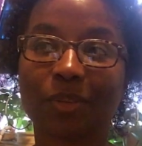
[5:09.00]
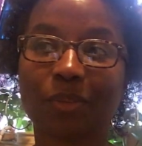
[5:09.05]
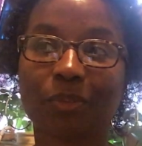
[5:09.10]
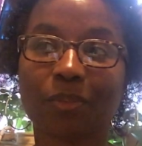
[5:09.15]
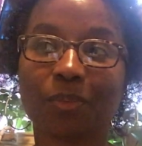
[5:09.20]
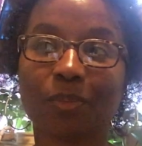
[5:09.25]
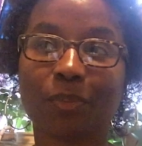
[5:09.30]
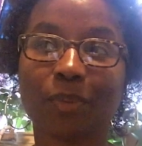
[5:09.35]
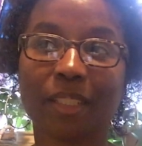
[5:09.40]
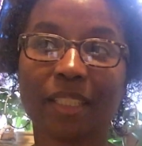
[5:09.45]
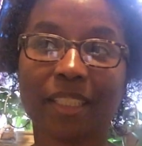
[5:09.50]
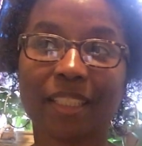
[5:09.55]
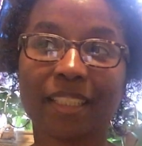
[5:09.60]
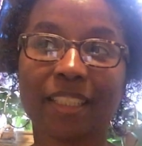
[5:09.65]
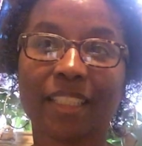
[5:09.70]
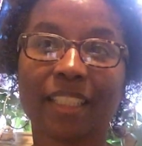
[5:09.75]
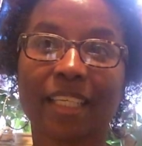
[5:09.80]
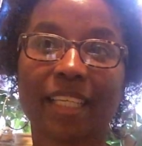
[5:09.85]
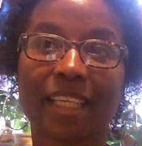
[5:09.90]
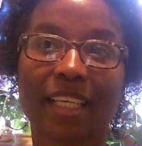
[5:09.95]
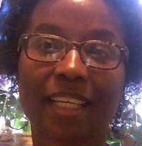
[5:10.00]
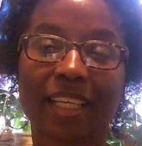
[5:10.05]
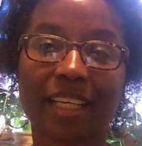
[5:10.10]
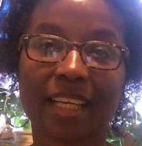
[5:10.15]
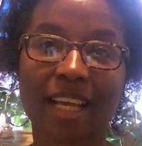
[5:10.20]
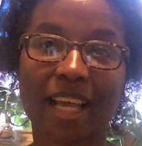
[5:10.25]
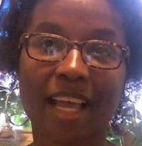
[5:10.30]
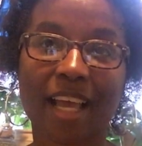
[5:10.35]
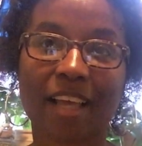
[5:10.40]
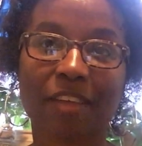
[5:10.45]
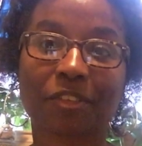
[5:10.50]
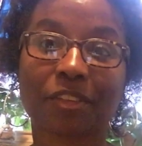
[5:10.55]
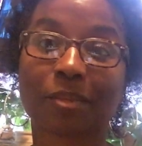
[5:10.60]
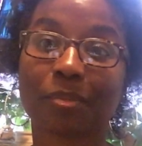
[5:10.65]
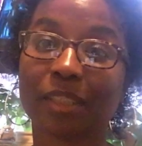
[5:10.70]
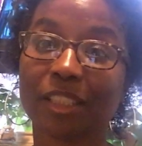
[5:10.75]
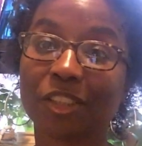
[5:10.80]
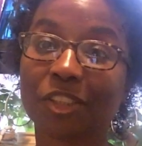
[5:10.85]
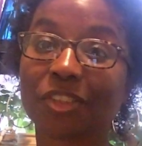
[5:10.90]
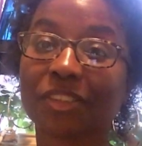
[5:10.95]
We have
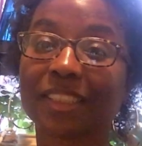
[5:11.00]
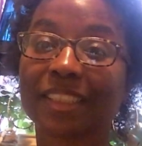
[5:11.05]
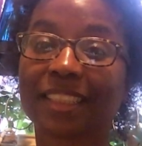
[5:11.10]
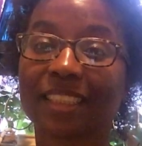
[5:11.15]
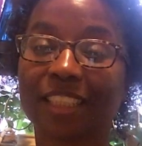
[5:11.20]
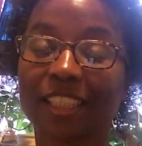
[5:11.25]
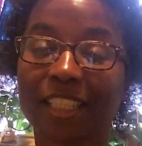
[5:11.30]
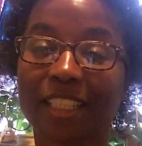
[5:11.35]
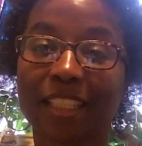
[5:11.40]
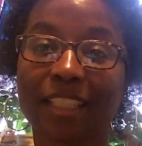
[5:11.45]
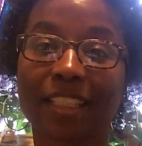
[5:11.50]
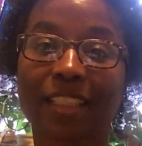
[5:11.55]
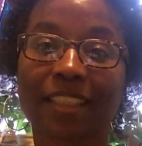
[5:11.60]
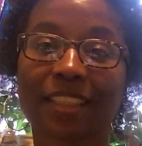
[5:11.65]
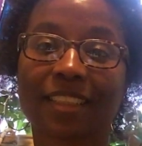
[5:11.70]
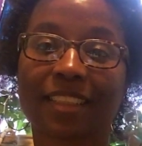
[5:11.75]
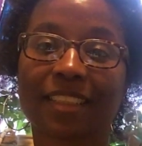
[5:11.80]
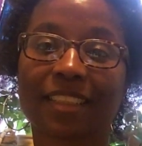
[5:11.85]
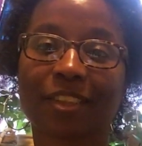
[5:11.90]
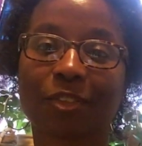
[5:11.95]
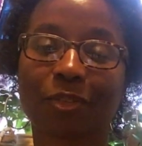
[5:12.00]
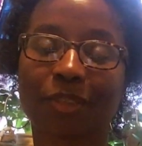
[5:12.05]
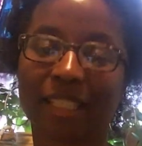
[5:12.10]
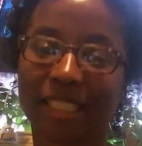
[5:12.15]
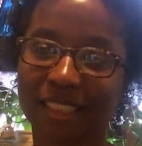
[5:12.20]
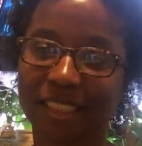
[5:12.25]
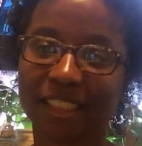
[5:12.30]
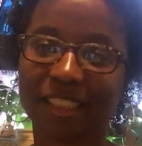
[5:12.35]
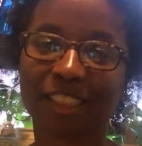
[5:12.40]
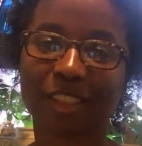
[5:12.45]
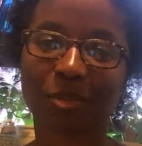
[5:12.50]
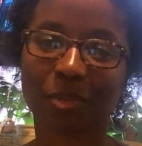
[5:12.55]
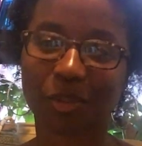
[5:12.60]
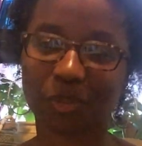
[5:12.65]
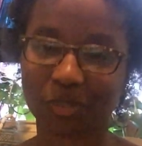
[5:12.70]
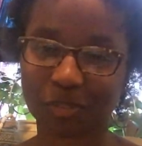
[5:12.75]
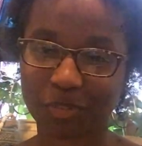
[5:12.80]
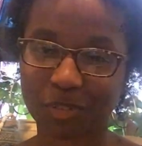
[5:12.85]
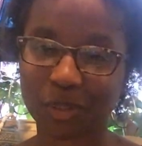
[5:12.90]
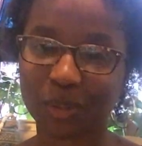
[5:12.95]
some interesting relationships
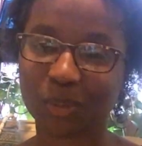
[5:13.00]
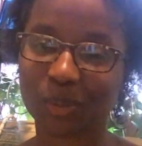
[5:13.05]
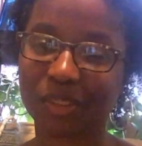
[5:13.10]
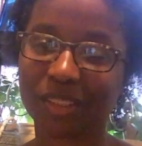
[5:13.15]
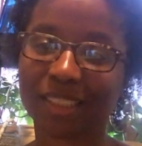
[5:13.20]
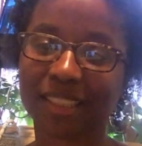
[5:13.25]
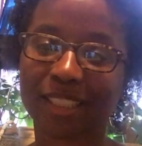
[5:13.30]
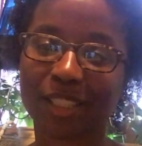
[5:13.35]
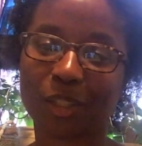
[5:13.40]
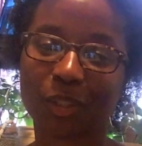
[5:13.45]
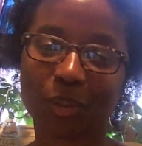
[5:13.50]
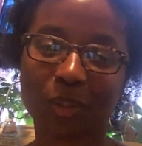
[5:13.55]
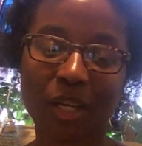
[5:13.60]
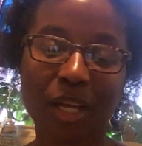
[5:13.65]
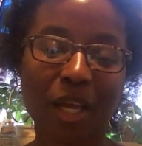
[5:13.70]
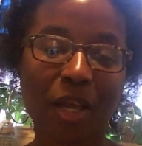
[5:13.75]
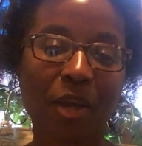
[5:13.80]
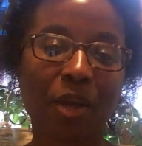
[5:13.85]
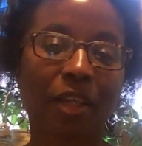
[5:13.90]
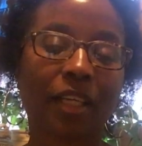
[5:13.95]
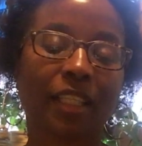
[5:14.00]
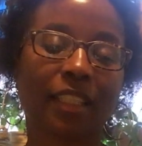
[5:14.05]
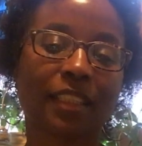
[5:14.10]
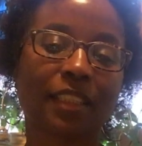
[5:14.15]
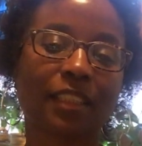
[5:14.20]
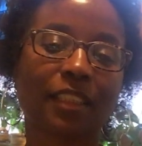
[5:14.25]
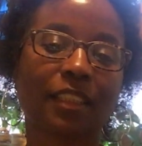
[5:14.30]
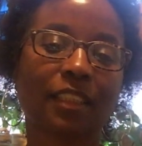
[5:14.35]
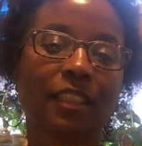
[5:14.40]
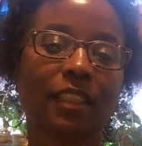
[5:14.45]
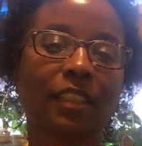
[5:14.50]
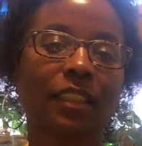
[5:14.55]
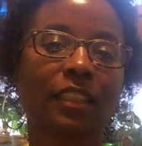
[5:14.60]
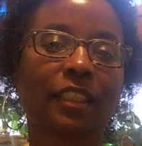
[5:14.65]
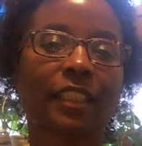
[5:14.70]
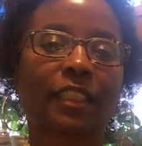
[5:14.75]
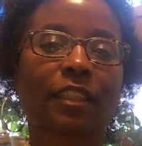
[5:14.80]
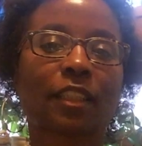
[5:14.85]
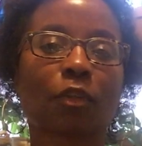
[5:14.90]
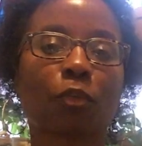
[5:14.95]
with food. So
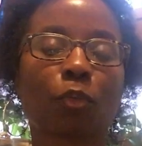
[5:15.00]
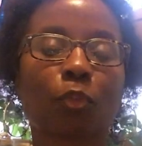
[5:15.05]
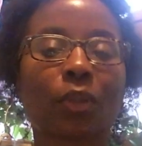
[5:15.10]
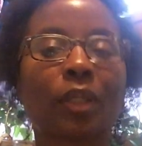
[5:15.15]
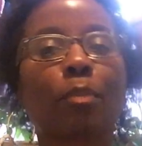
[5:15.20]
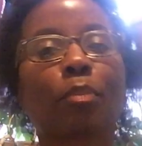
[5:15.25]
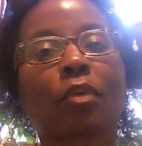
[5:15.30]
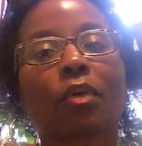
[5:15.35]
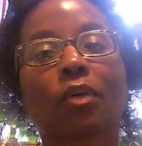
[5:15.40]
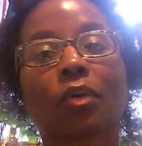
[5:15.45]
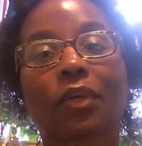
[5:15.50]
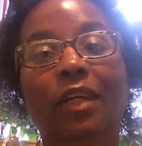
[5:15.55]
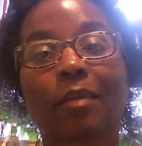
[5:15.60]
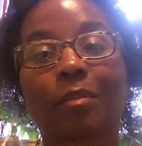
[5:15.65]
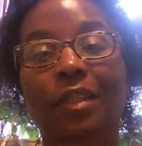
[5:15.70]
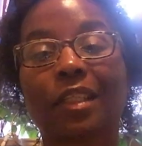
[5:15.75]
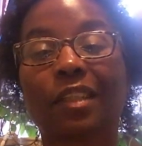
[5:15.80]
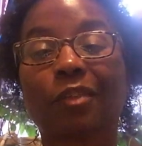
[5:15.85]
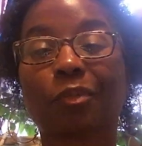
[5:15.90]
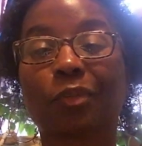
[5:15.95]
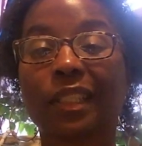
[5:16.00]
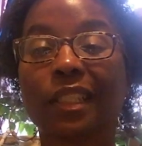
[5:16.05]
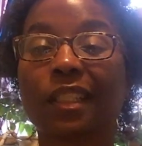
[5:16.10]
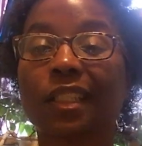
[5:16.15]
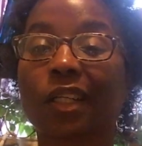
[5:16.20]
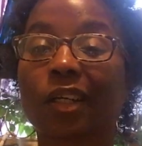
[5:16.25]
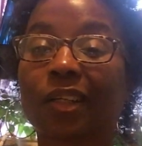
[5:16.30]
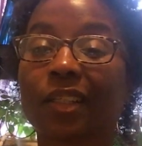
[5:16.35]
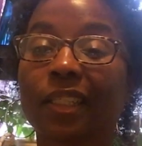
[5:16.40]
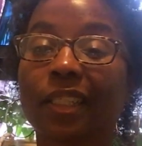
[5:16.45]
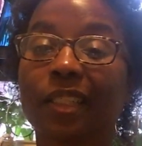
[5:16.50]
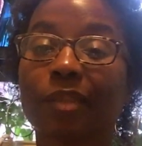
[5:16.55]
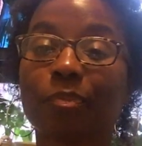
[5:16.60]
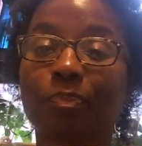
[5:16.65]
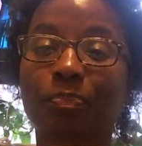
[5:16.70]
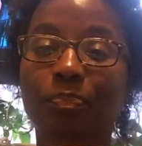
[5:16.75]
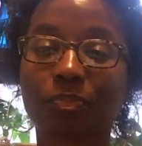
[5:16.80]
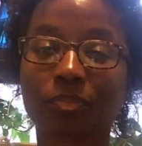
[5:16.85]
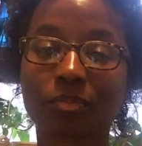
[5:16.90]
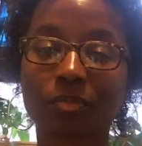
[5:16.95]
just reprogramming and relearning
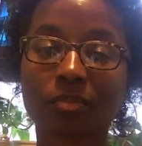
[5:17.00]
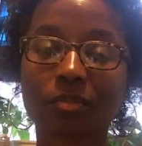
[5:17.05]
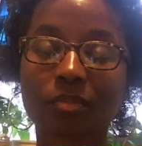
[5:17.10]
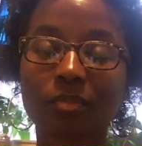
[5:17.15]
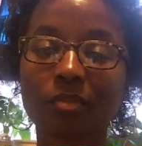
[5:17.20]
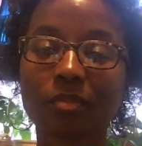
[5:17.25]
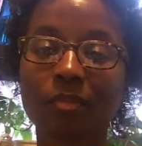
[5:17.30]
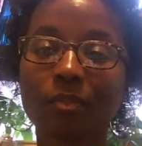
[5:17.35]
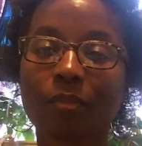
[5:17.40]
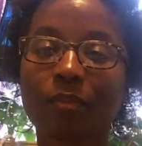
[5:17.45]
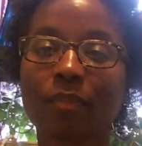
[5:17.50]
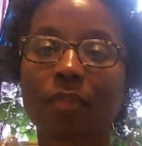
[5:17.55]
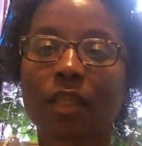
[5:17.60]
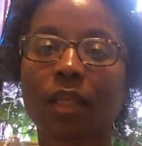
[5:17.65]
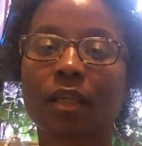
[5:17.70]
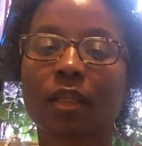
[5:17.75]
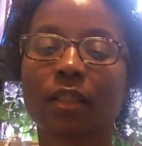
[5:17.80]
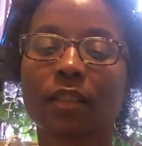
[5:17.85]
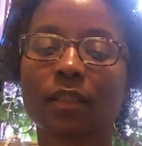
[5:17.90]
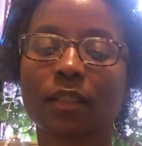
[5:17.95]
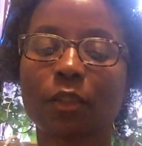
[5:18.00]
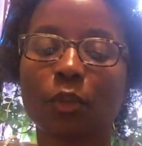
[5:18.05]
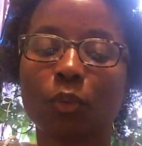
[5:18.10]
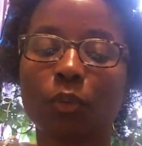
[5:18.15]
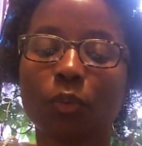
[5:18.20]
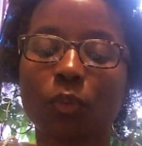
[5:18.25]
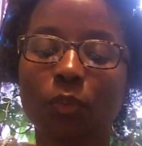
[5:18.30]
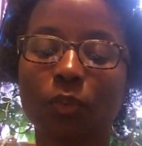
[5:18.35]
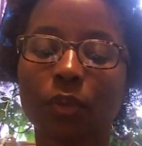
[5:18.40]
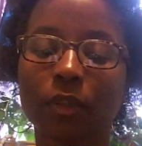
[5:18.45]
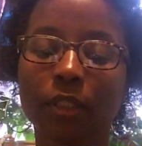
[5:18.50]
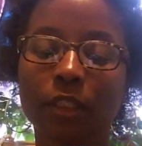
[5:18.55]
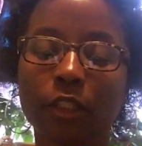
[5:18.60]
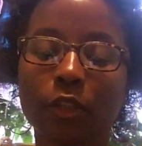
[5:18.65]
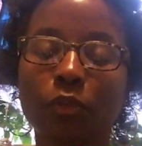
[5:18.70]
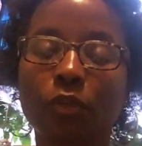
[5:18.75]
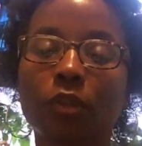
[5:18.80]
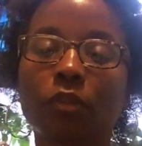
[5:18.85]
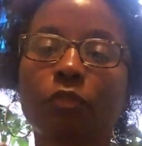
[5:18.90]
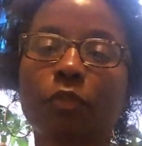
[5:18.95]
to
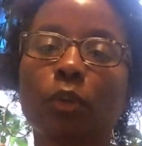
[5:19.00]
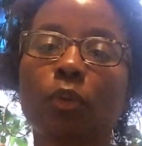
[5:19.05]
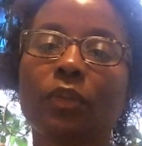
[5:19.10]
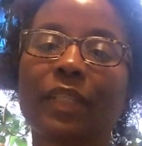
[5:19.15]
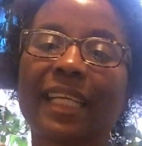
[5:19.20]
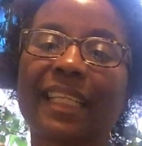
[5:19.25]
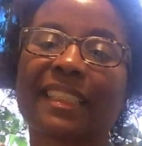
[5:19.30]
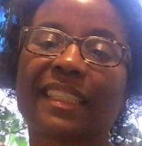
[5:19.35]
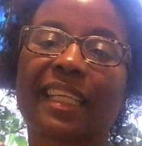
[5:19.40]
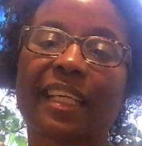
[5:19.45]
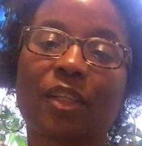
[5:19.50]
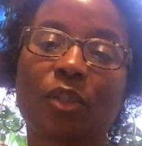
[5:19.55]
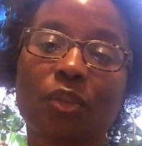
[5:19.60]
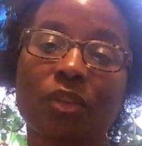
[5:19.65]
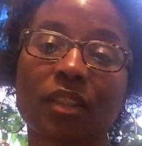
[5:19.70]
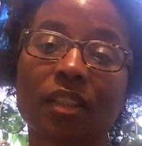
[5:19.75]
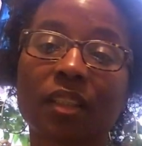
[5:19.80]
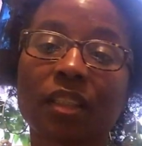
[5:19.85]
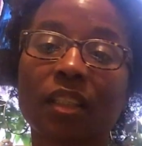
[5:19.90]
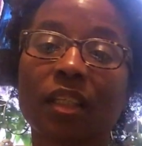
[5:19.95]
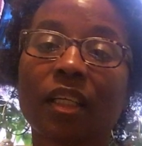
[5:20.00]
use food as health